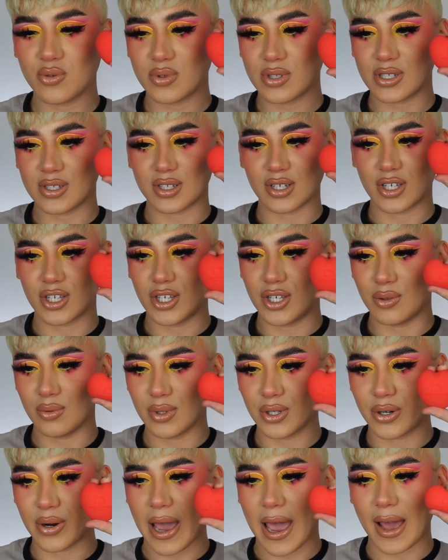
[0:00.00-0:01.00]
was just a cute
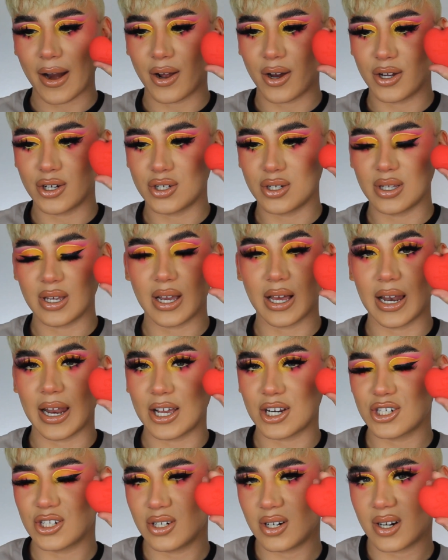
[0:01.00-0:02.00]
little add-on to the
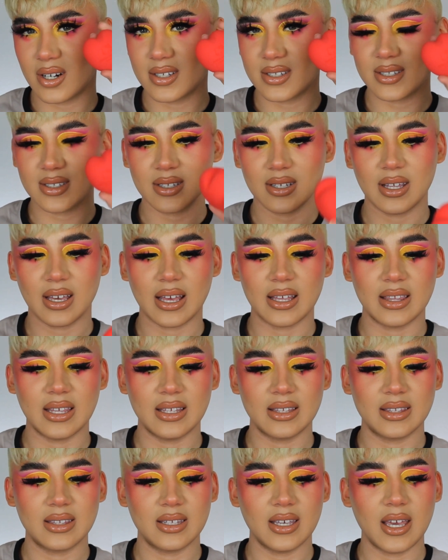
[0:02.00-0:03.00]
collection, honestly. Like I
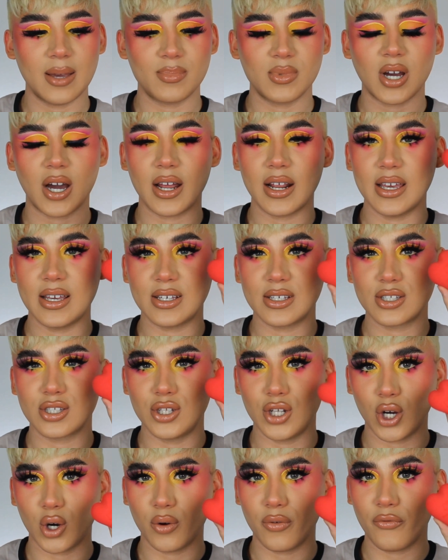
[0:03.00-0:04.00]
think Hipdot is
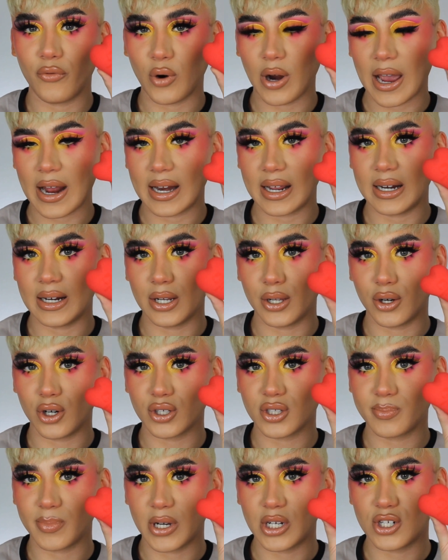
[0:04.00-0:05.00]
known for adding little
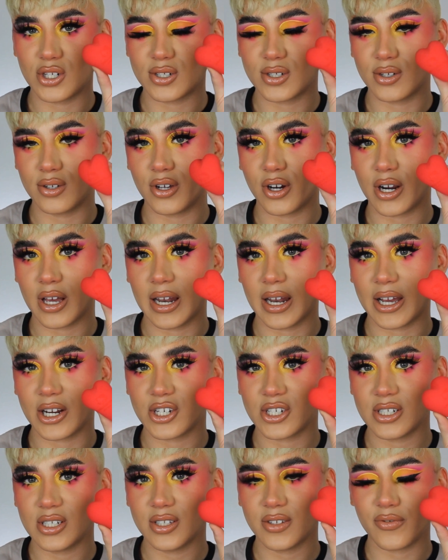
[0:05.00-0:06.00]
sponges to their
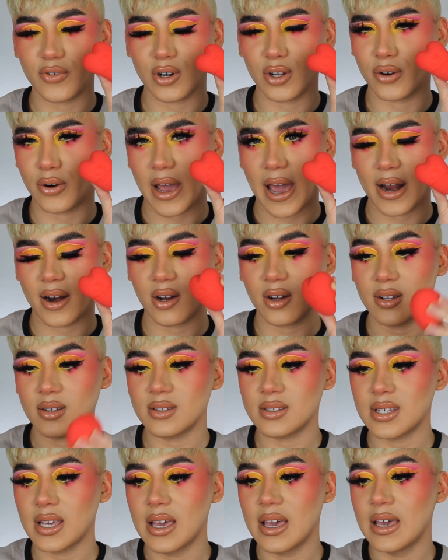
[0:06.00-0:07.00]
collections for little
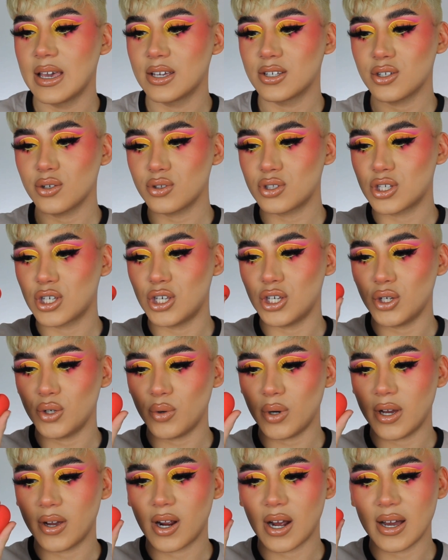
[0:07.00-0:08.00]
add-ons. So it's cute.
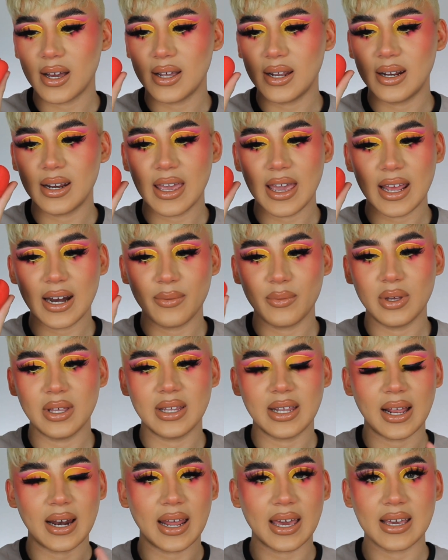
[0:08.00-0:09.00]
And
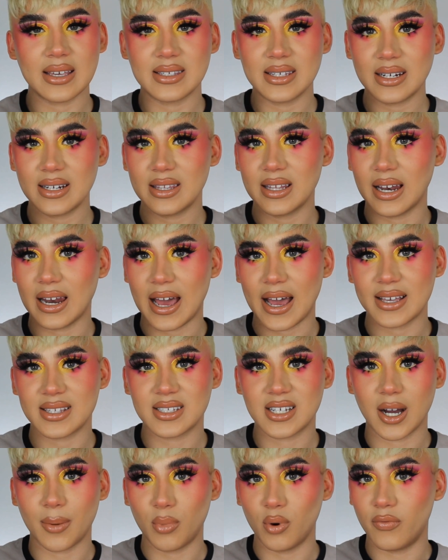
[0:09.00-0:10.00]
again, like I said in the last
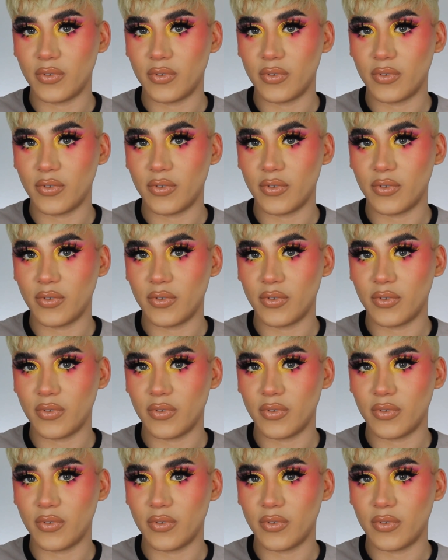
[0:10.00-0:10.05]
couple